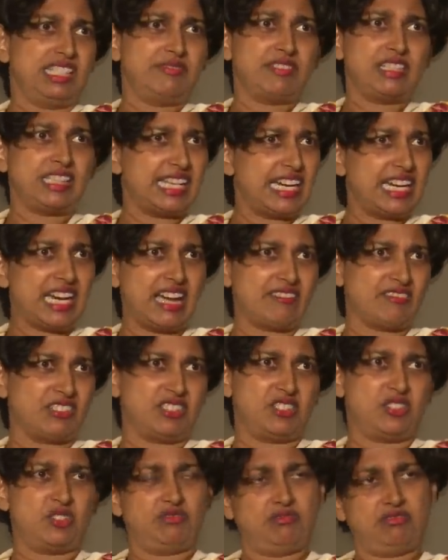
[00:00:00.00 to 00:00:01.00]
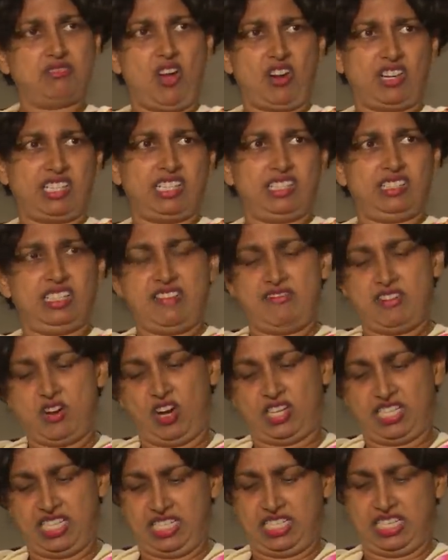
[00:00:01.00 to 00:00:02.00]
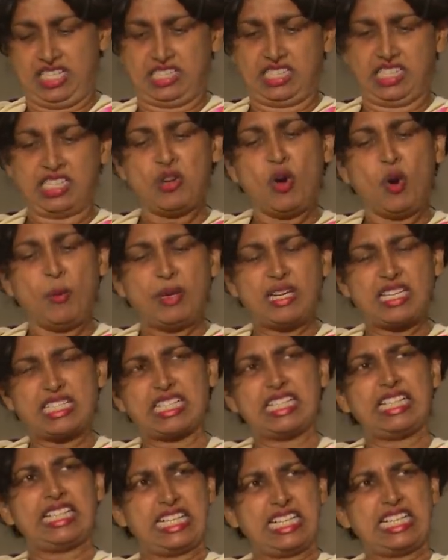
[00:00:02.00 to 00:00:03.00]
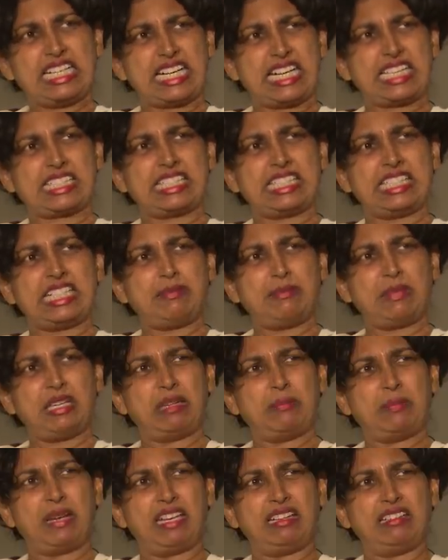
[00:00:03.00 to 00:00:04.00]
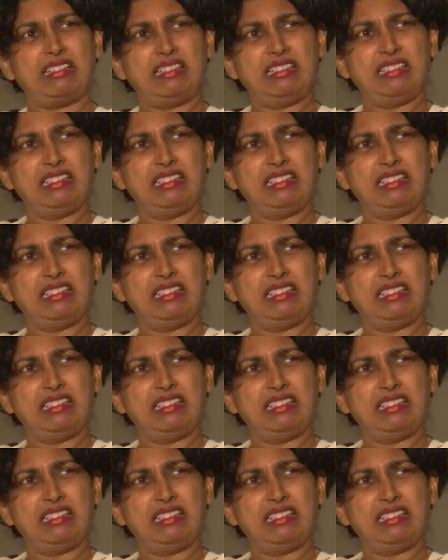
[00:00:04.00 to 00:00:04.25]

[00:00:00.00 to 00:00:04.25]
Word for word: even then I was not, they were not interested. Nobody's really interested in me, man.